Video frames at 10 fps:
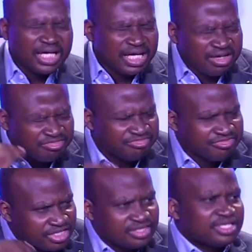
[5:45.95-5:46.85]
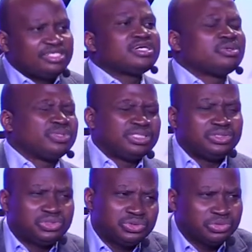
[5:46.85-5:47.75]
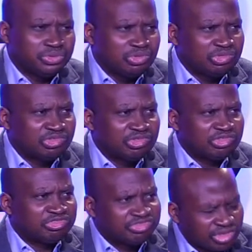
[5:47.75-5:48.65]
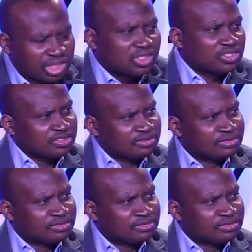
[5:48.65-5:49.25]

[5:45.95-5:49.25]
Everything that we do for God,